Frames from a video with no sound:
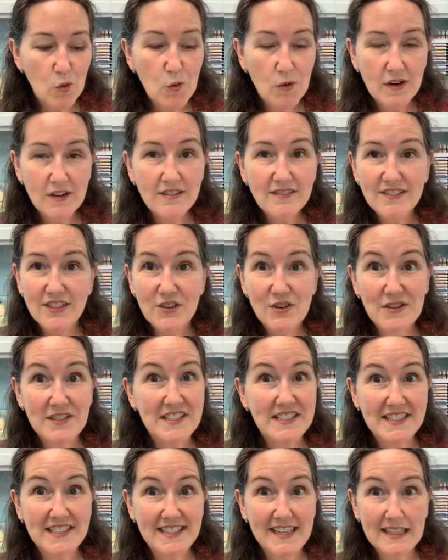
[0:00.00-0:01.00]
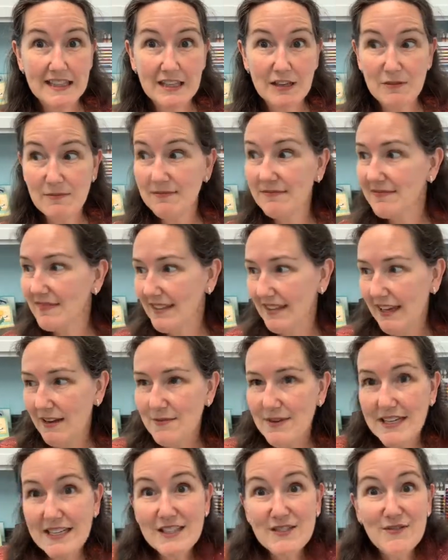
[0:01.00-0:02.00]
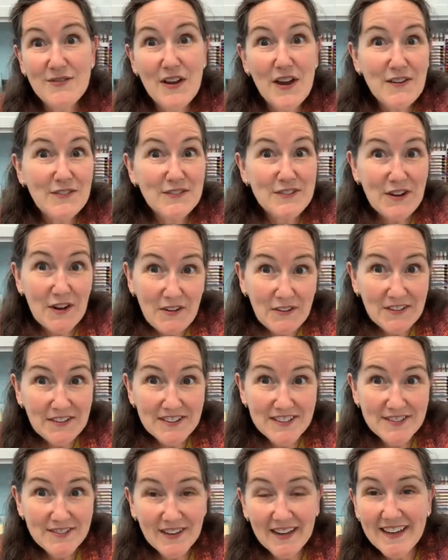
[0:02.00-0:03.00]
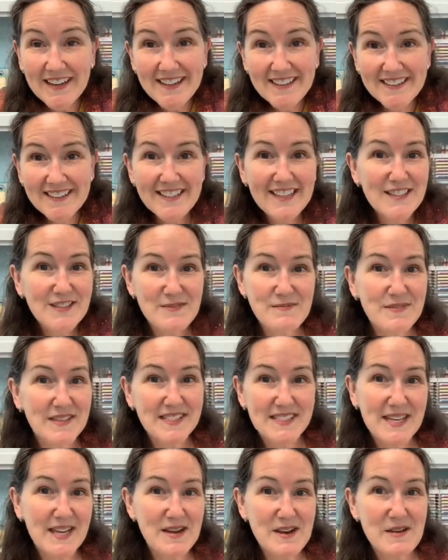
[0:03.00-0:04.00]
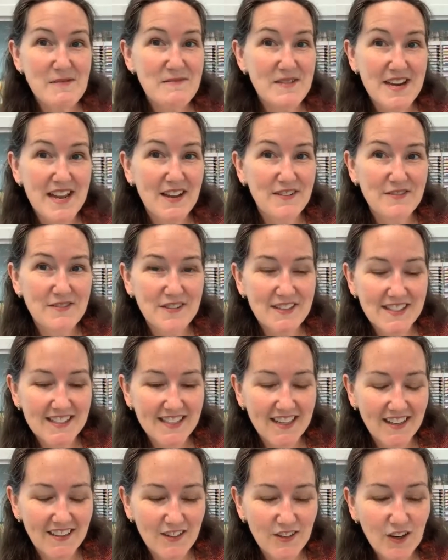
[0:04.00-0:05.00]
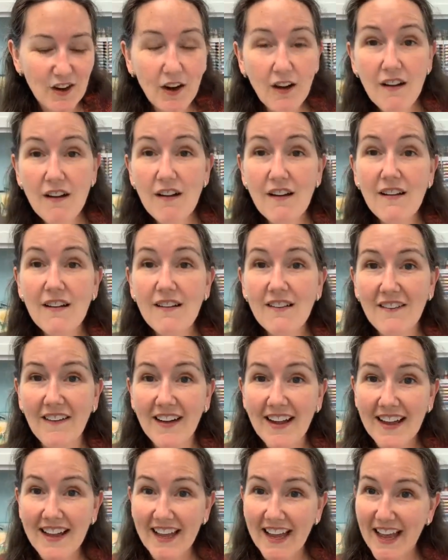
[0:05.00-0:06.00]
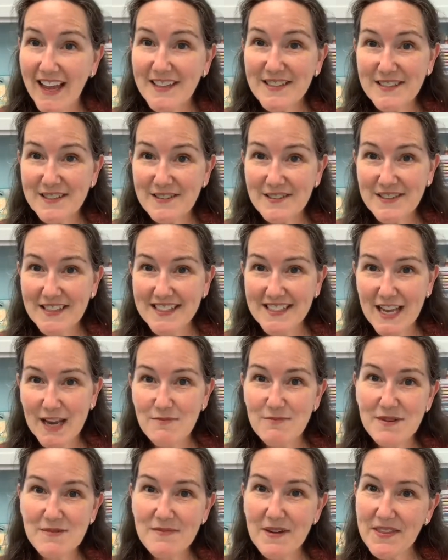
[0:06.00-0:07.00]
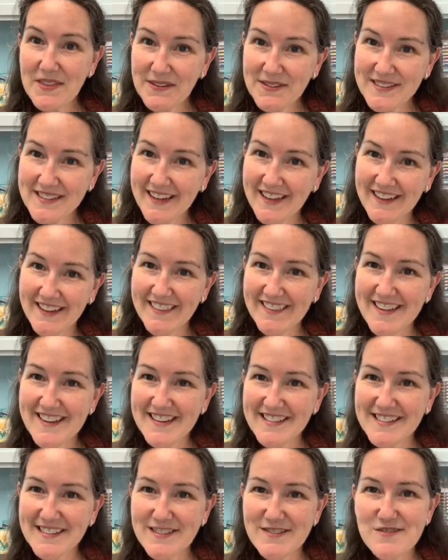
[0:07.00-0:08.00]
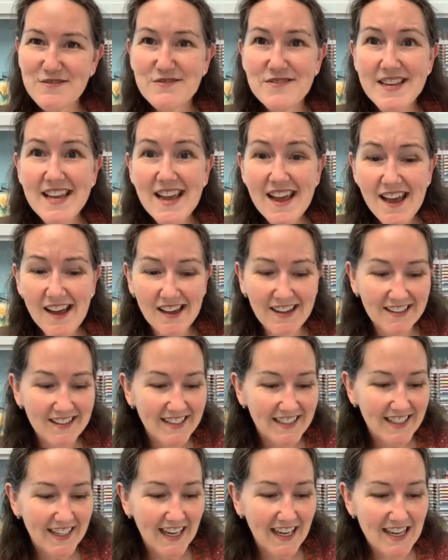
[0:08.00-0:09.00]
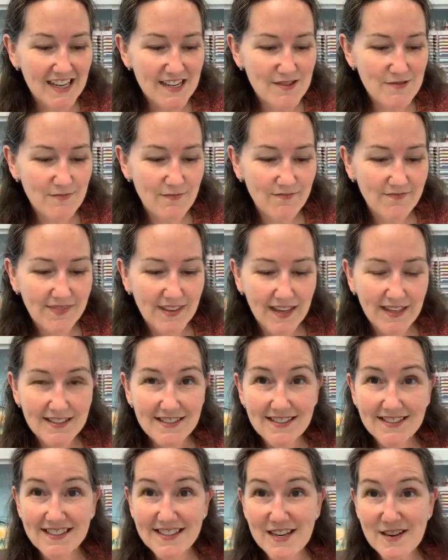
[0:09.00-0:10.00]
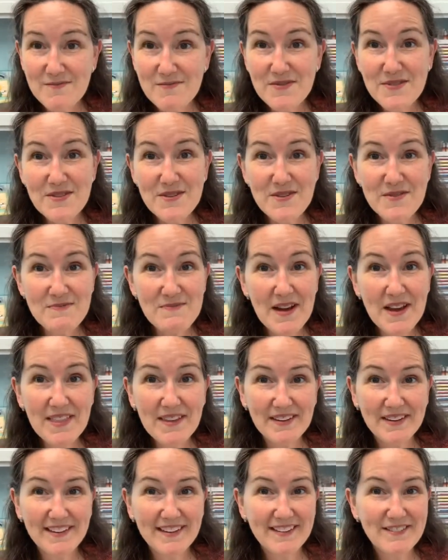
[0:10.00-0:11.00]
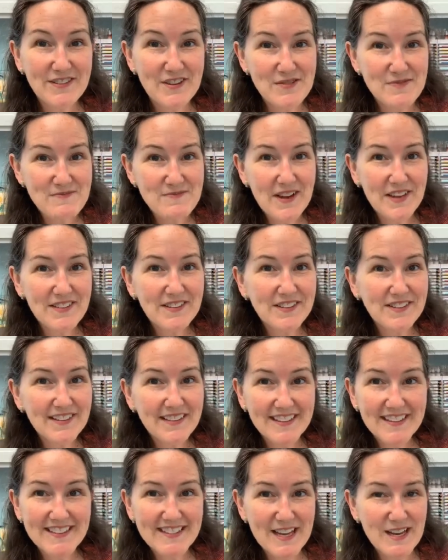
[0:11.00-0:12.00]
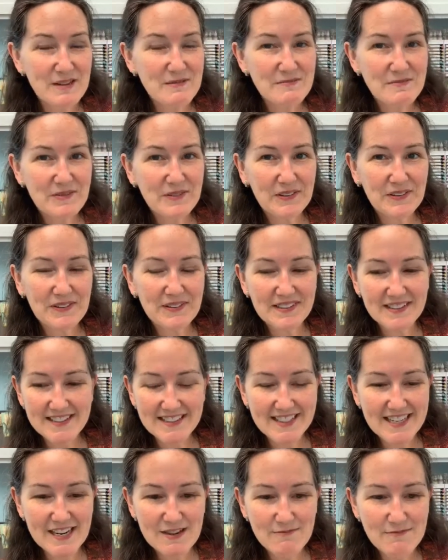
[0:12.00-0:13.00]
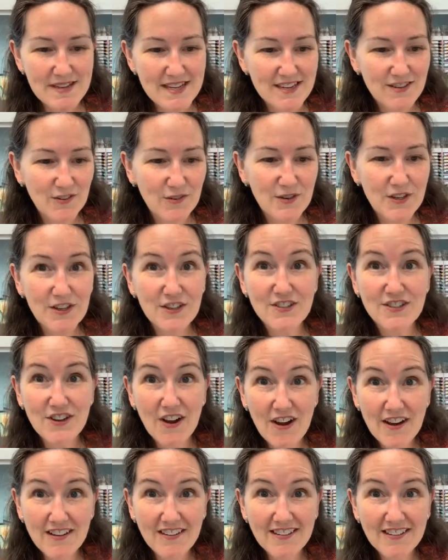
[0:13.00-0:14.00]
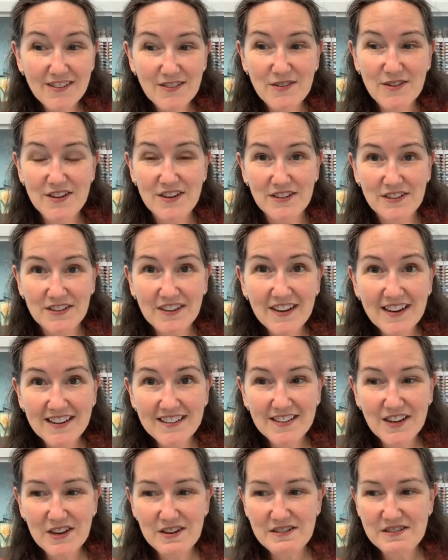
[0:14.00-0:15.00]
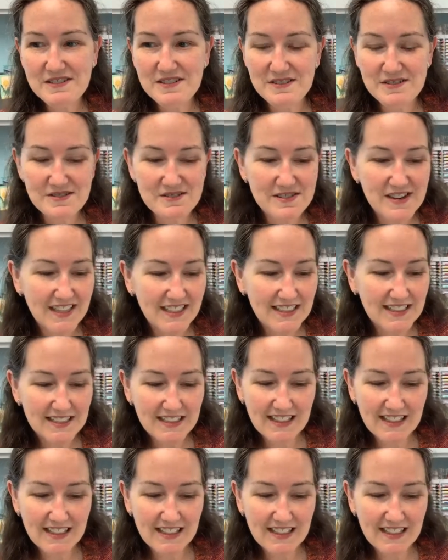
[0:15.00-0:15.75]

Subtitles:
Or you could just get them. I mean, it's $5, right? Get them to sign up and have fun together. Oh, and Sue says, Happy Mother's Day. Thanks, Sue. Yeah. Stamp with your mother. If your mother is up for stamping, or your daughter or your granddaughter, or